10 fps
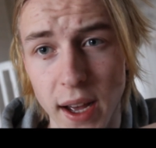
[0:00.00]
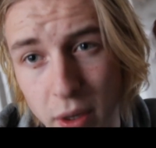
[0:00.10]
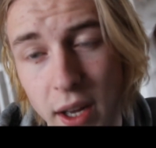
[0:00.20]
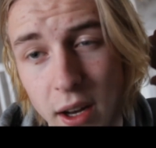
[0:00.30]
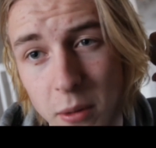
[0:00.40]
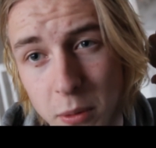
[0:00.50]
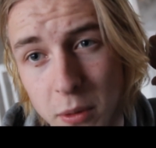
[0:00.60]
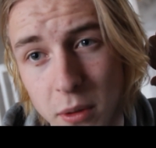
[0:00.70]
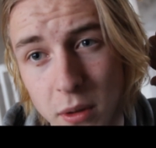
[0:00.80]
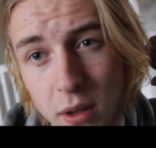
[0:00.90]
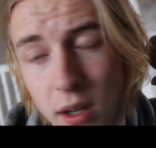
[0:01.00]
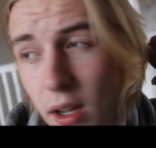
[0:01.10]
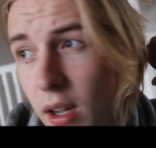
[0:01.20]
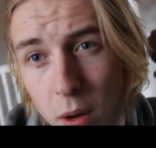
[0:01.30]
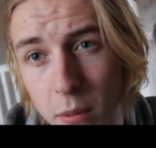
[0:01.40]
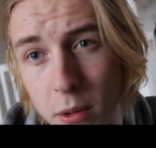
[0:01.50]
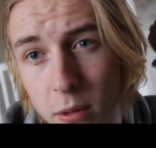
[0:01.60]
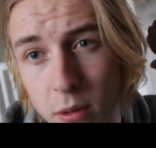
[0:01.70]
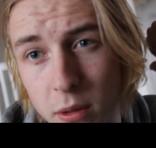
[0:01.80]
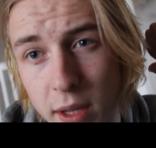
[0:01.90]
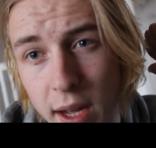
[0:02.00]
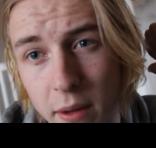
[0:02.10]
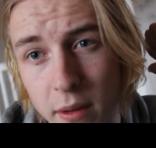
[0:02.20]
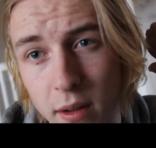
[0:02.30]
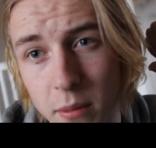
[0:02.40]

But yeah, I'm gonna, uh, while I'm gonna go down,